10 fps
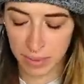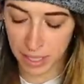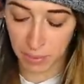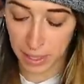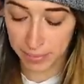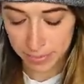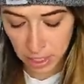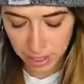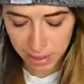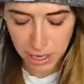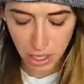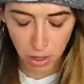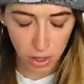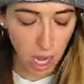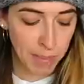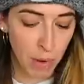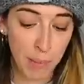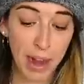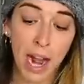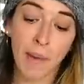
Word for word: Anyway, just leave me alone. I'll be right back.